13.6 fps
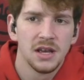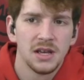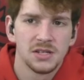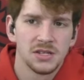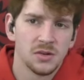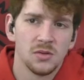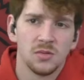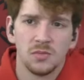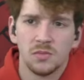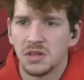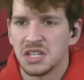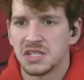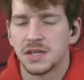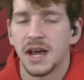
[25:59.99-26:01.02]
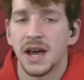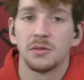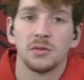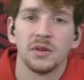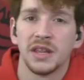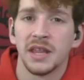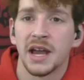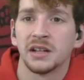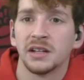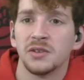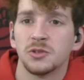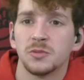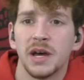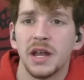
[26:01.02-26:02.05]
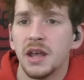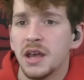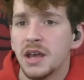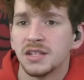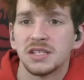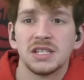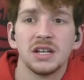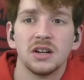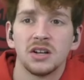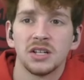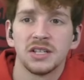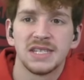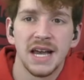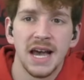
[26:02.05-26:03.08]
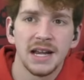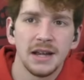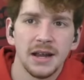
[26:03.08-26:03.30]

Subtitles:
So it's not really that close, but still a good sign.